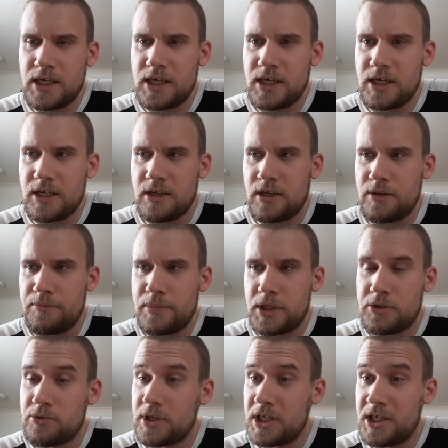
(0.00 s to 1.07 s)
and
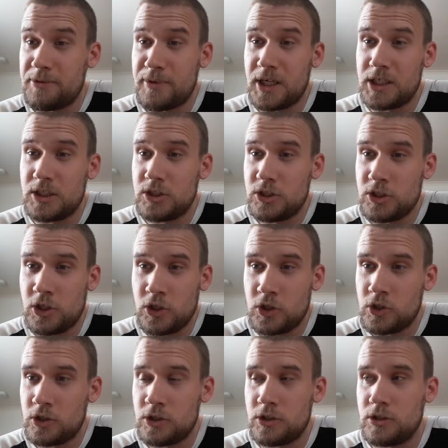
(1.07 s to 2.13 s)
betrayed by
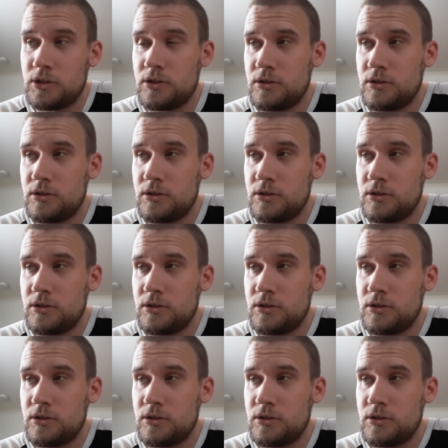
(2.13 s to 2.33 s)
Jon.